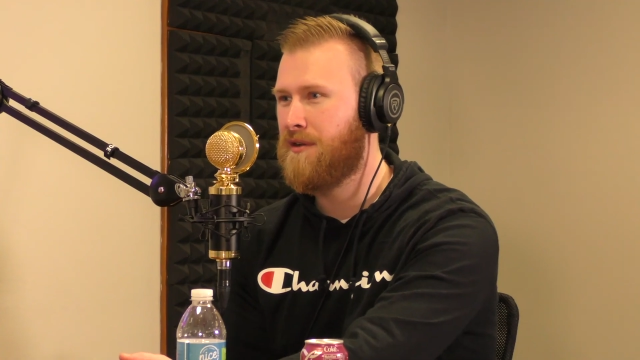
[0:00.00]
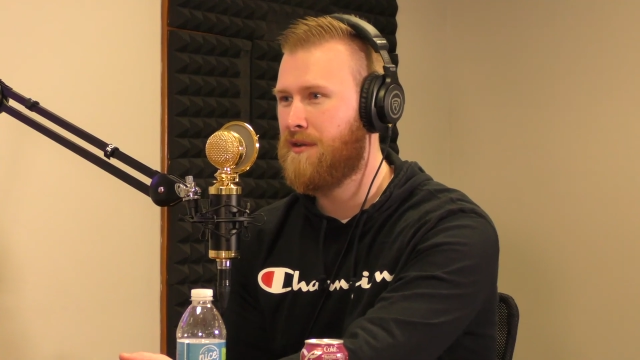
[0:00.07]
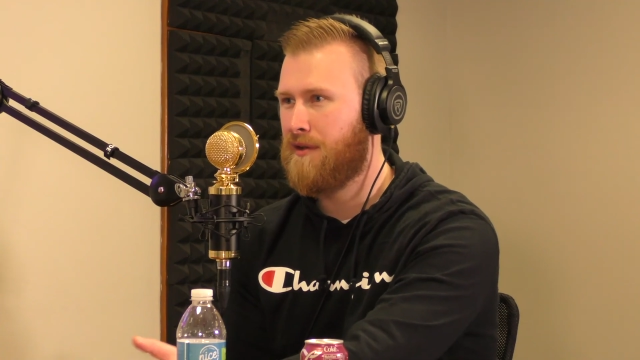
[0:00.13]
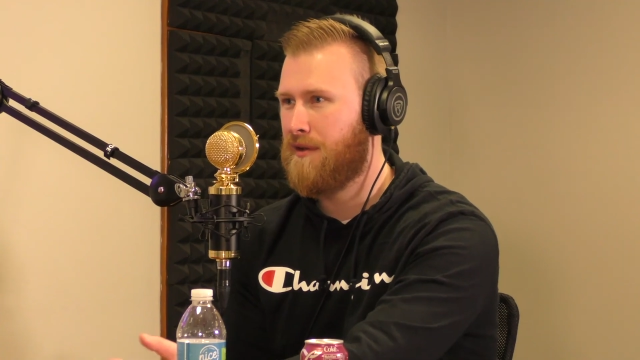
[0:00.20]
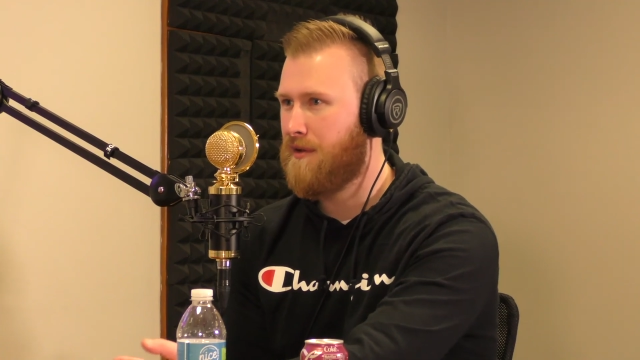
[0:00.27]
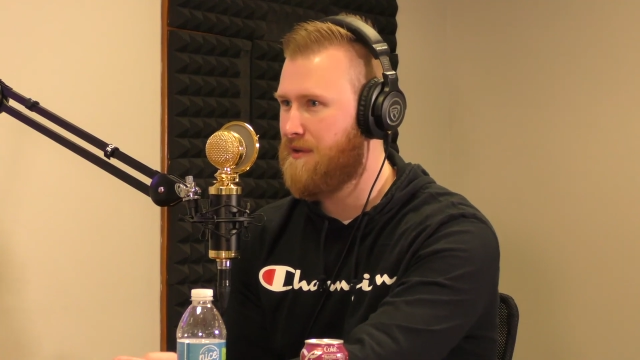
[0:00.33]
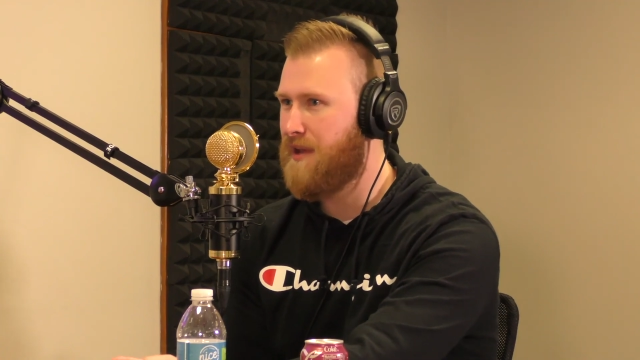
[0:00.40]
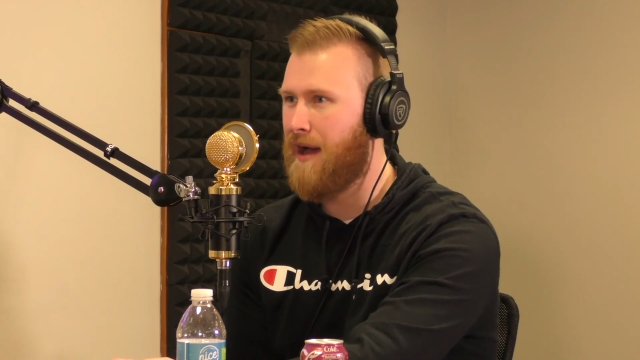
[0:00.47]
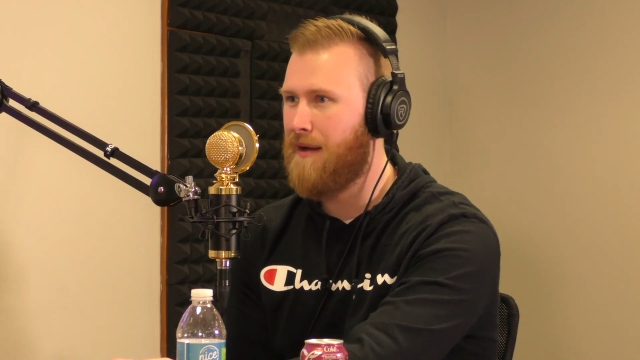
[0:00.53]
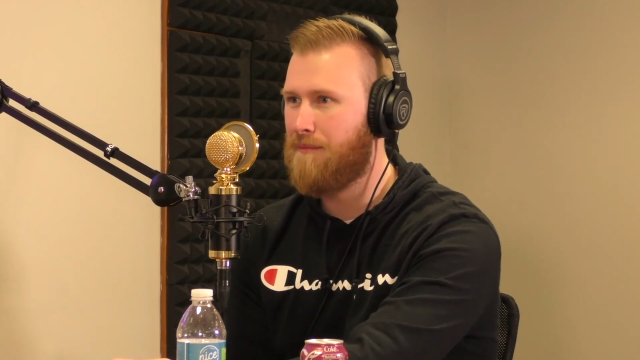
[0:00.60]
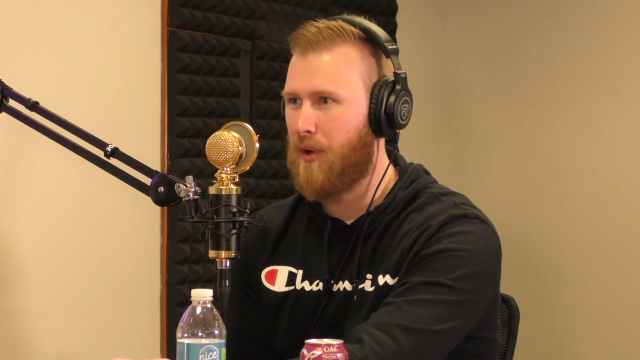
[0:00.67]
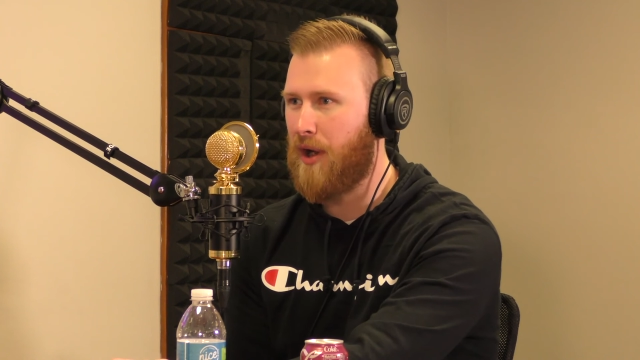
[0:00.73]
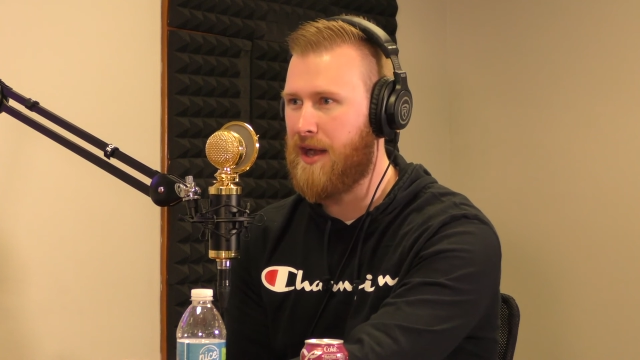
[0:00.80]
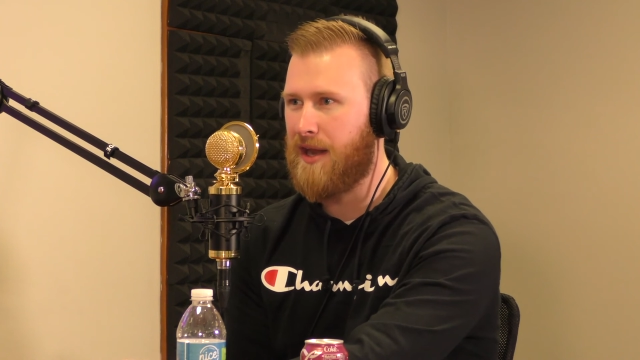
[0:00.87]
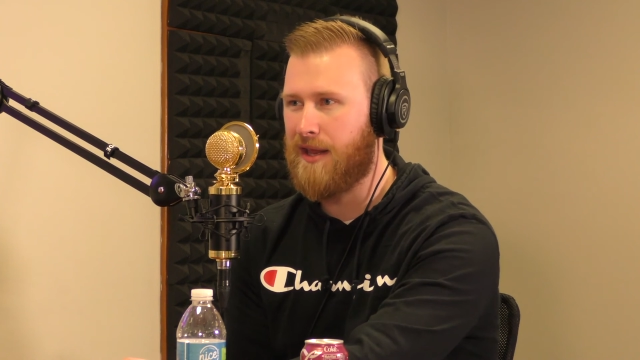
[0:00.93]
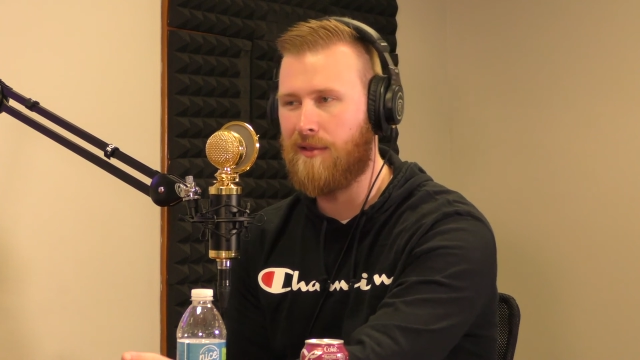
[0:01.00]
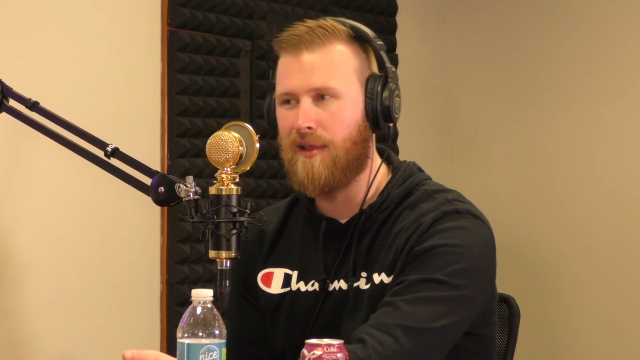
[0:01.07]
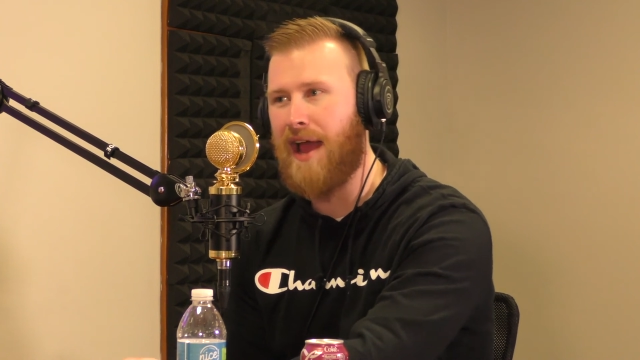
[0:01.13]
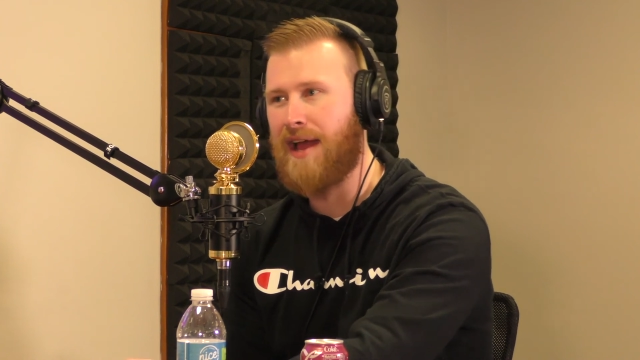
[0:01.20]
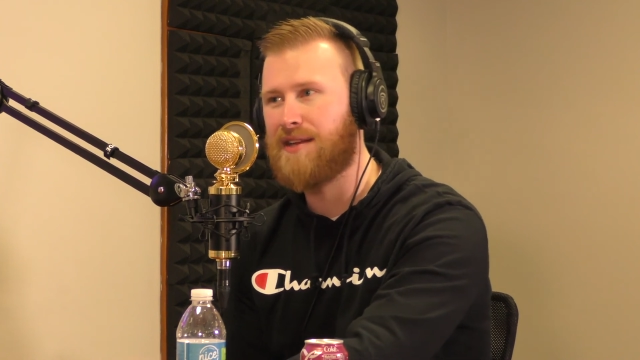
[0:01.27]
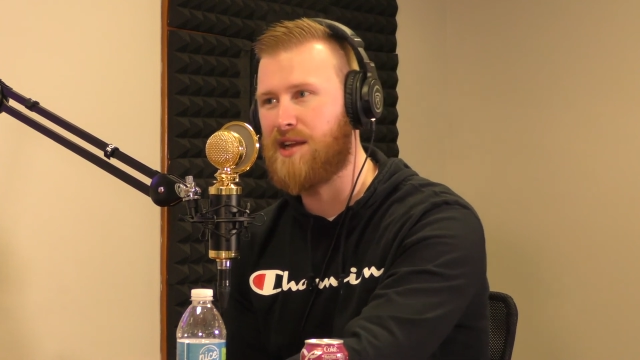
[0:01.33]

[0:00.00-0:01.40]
Tom Brady, Lance